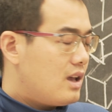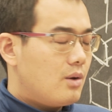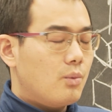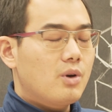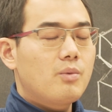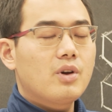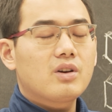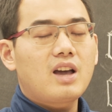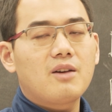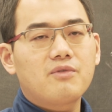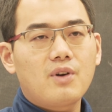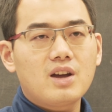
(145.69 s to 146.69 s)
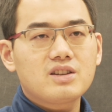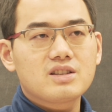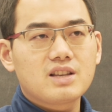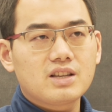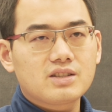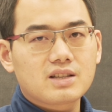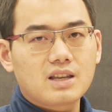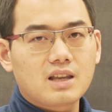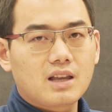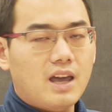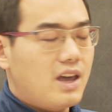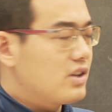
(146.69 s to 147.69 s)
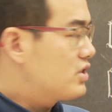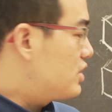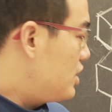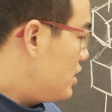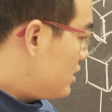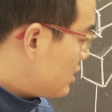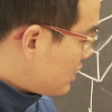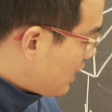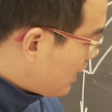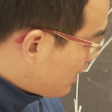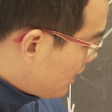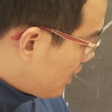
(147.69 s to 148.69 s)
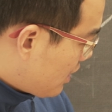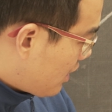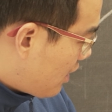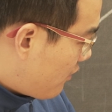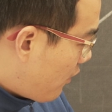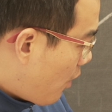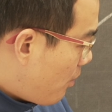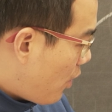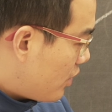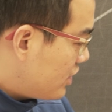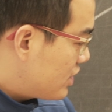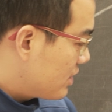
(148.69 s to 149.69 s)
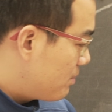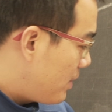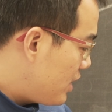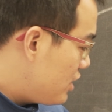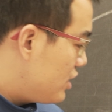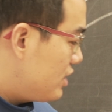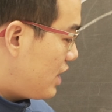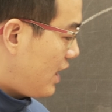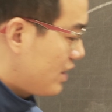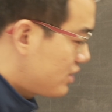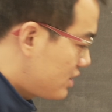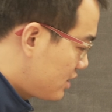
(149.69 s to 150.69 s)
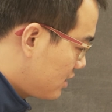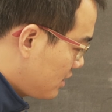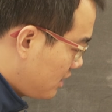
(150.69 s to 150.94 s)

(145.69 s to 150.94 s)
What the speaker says: We will confront this case in the 4-point bending test